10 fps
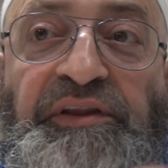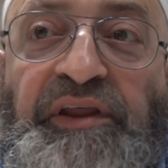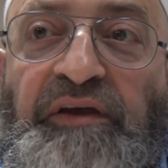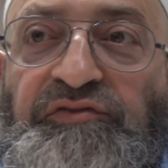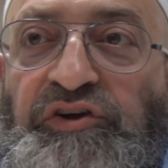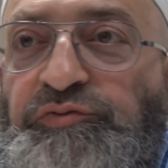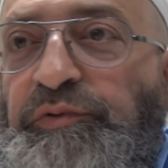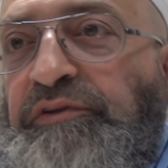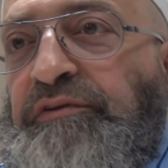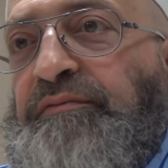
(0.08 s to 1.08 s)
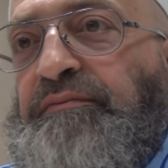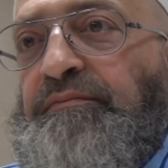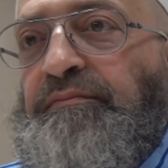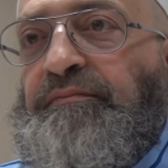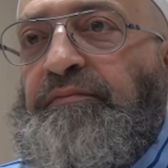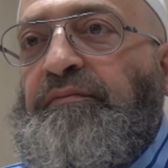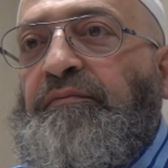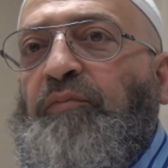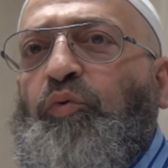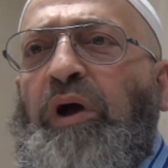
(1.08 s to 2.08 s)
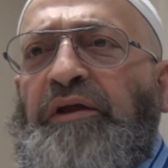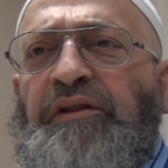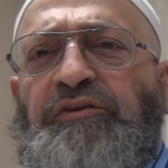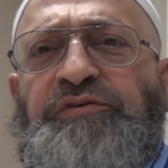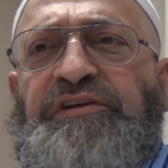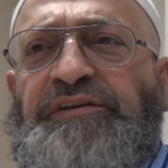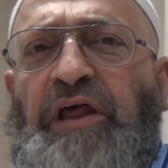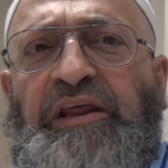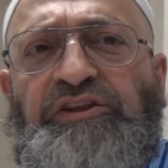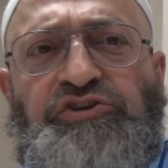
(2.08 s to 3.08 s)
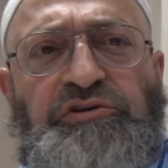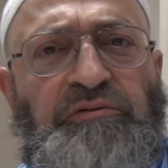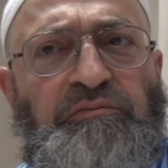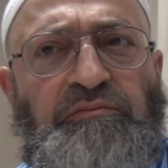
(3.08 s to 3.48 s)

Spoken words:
the day of judgment. Why didn't you seek knowledge?